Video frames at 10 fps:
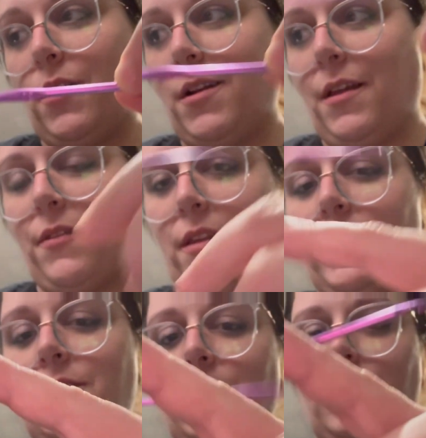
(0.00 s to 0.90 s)
and I think
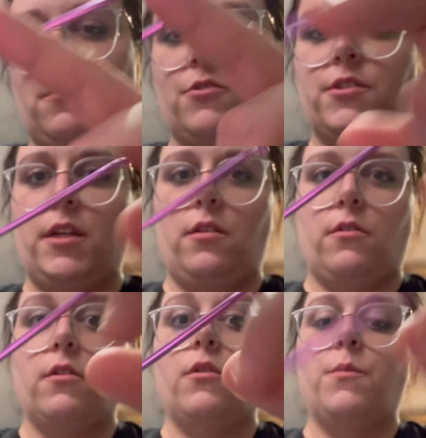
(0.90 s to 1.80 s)
this is either steel
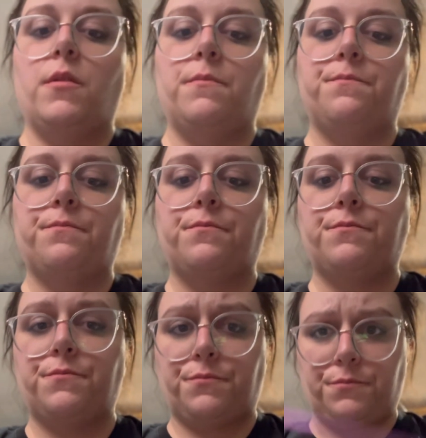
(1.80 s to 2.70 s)
or aluminum
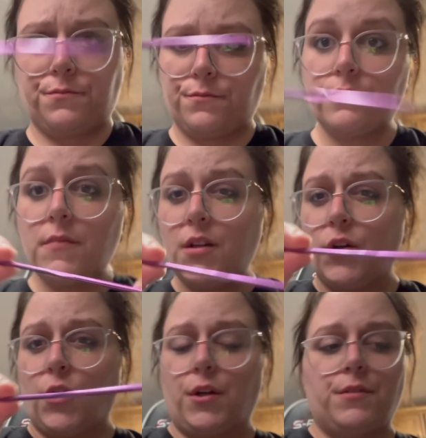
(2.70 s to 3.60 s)

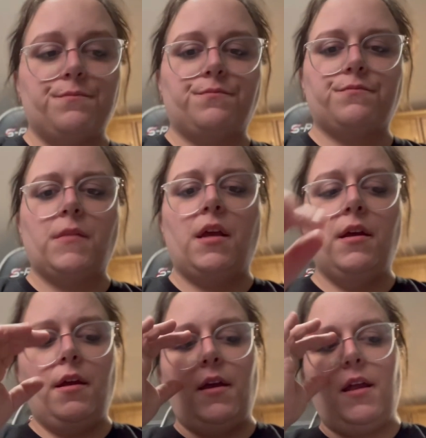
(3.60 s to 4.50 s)
hook.
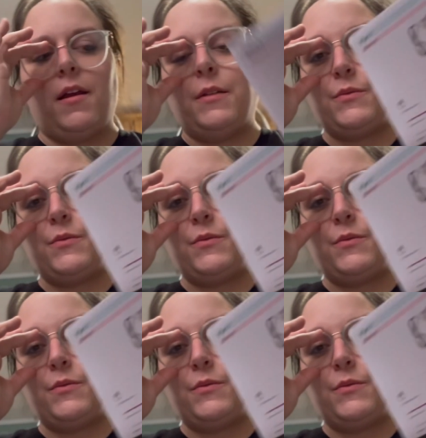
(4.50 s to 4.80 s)
And it comes